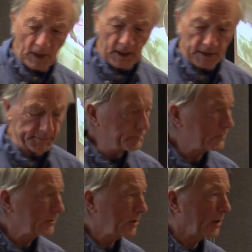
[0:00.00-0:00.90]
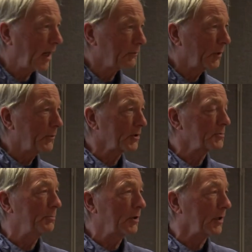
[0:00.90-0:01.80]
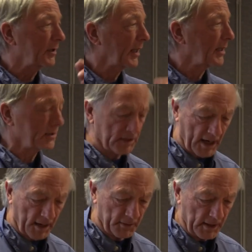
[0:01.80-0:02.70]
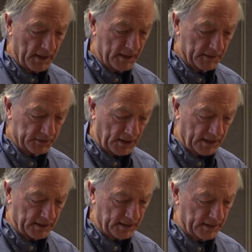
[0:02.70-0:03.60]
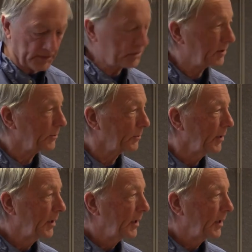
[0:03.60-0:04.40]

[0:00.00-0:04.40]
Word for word: um, I wrote this book that is now in the second edition,